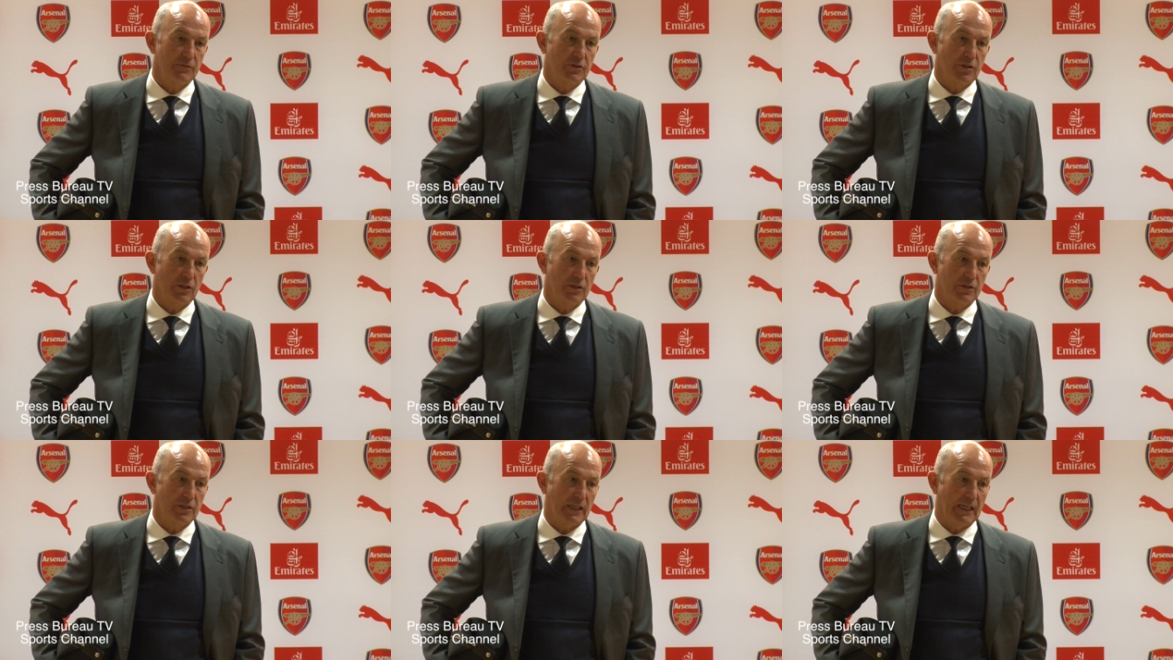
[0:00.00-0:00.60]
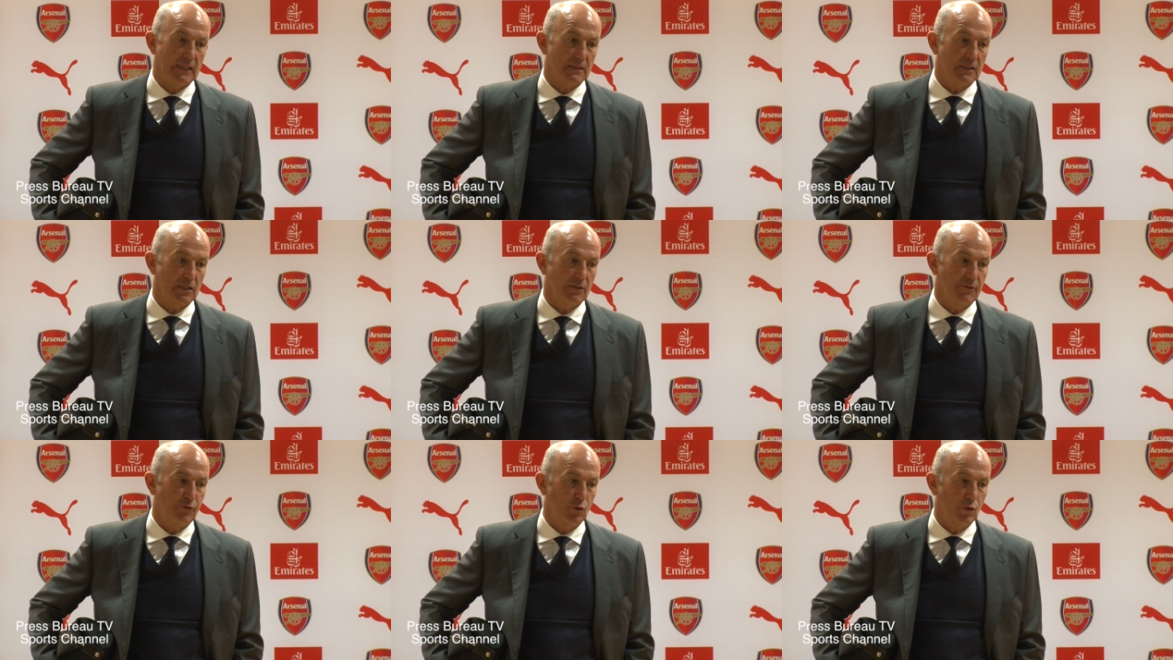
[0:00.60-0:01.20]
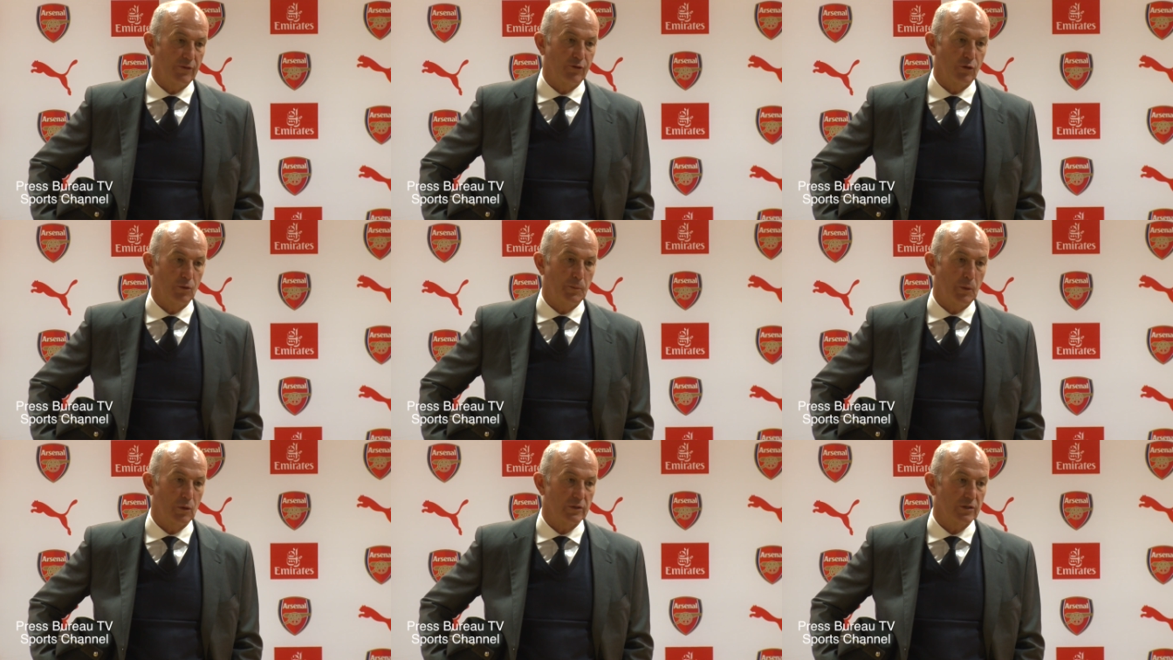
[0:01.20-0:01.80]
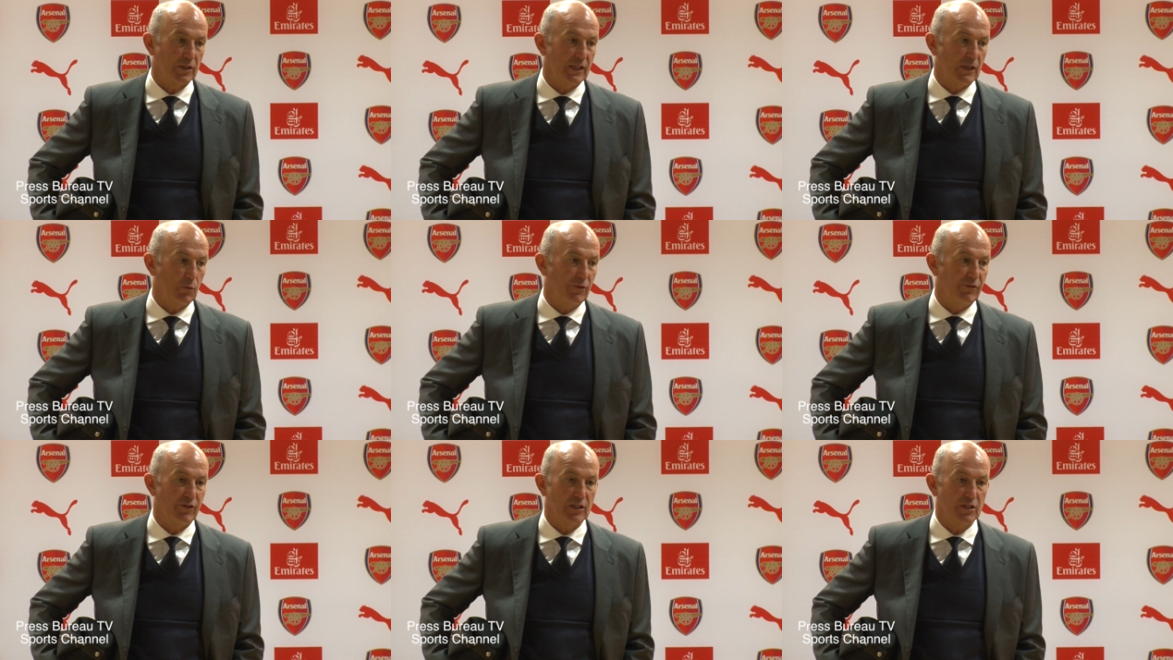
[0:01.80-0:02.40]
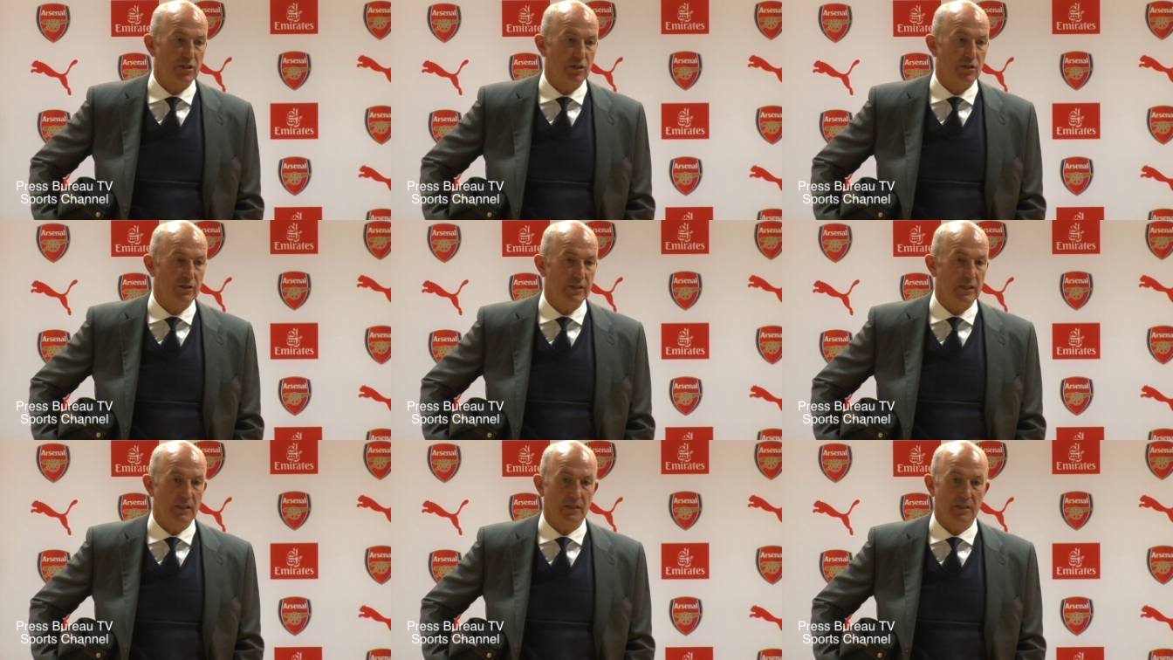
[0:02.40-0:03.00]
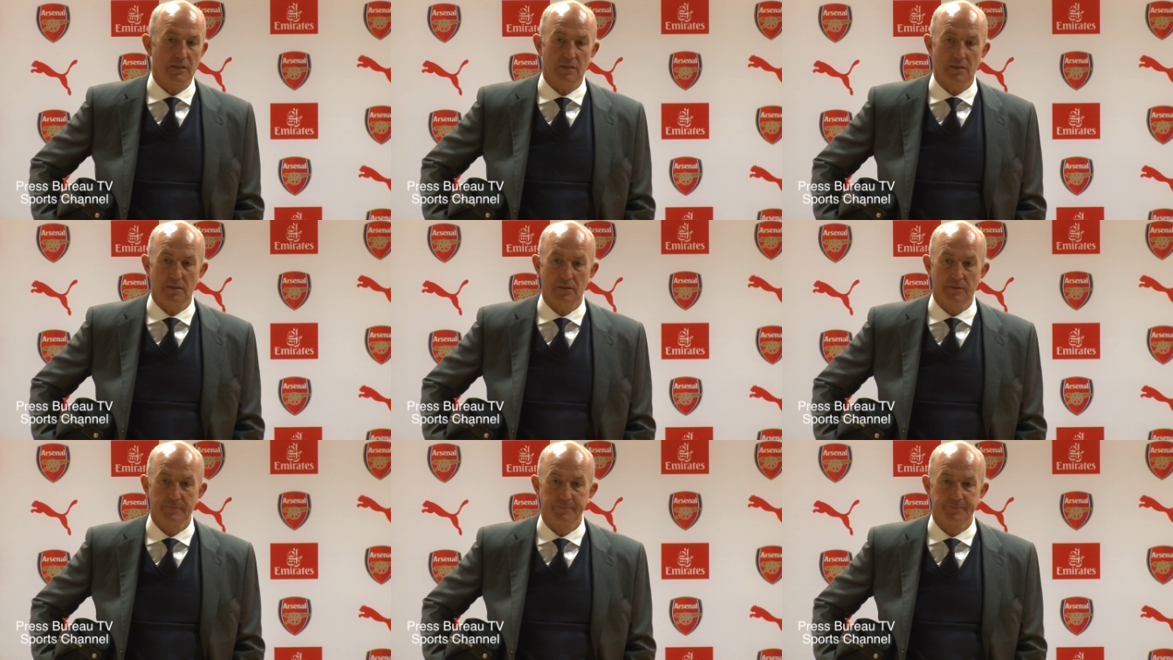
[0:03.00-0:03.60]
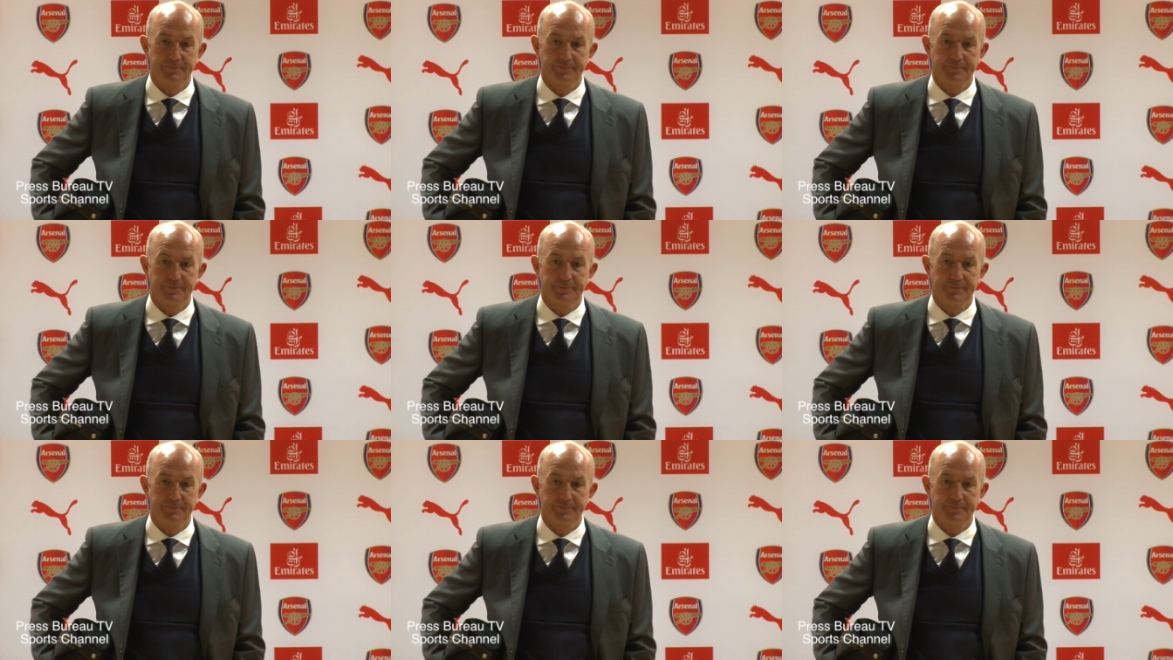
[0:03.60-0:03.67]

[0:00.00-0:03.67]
To to get to 44 points, I think we finished 13th is